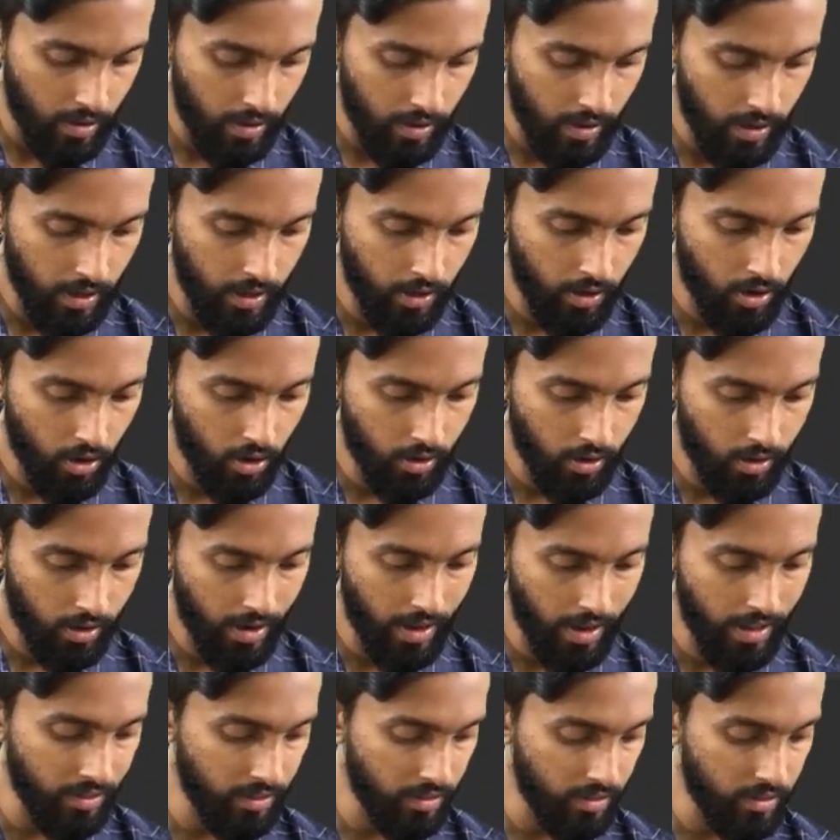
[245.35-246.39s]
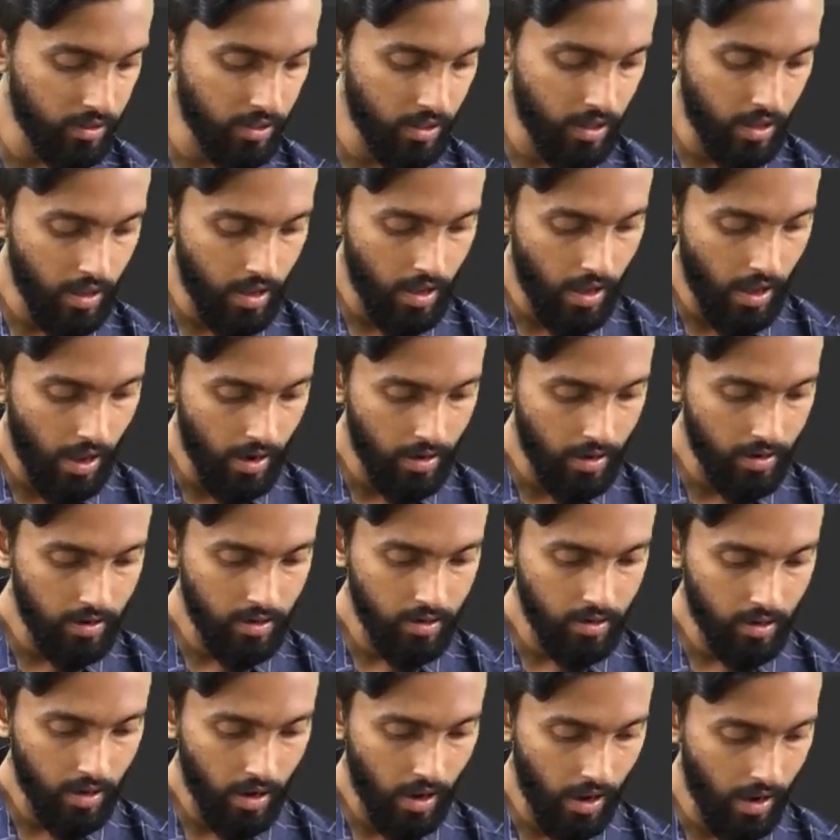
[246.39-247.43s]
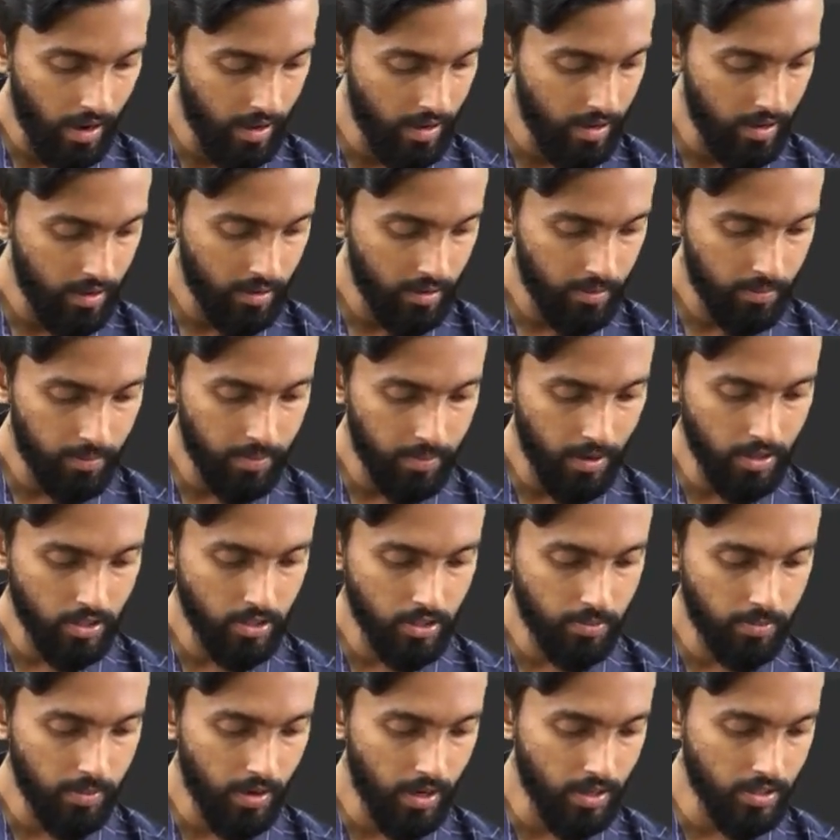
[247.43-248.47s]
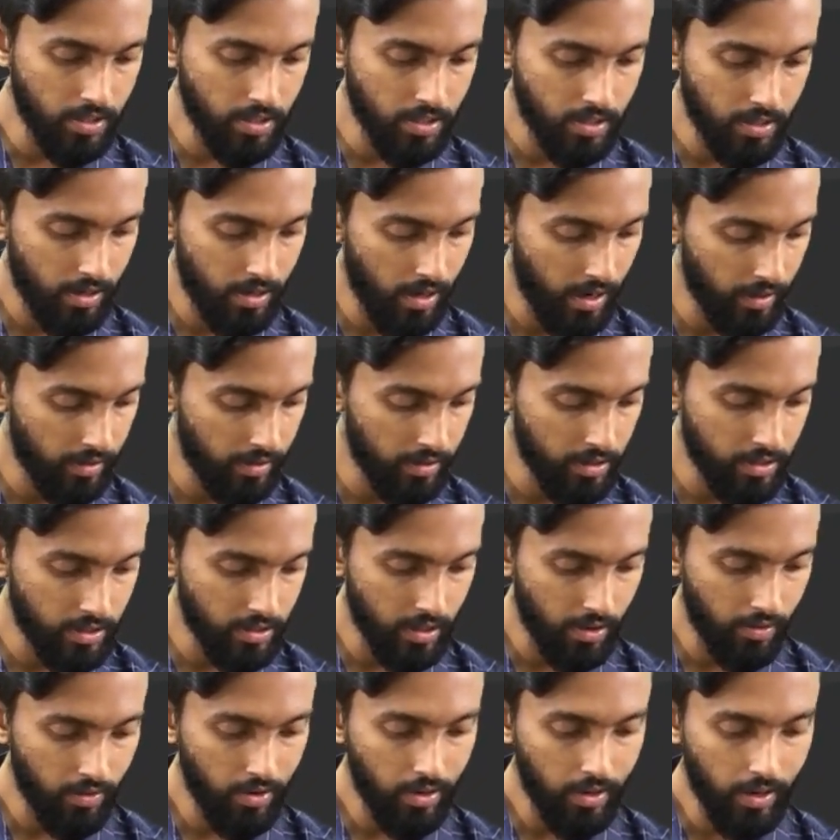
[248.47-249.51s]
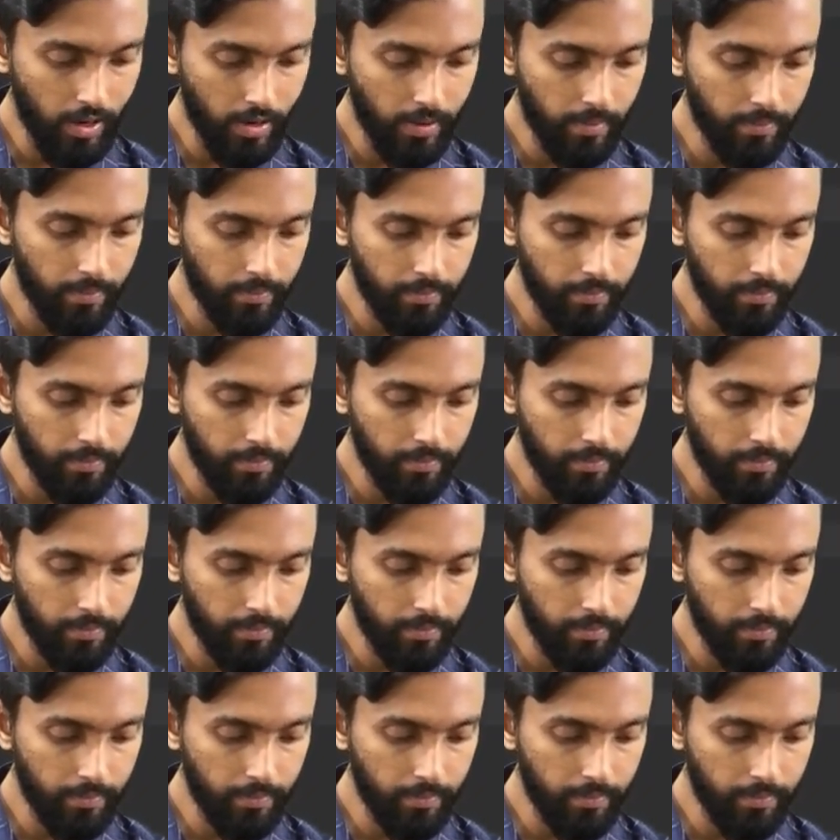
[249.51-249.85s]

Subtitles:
A dot length and I plus plus like this I will tell.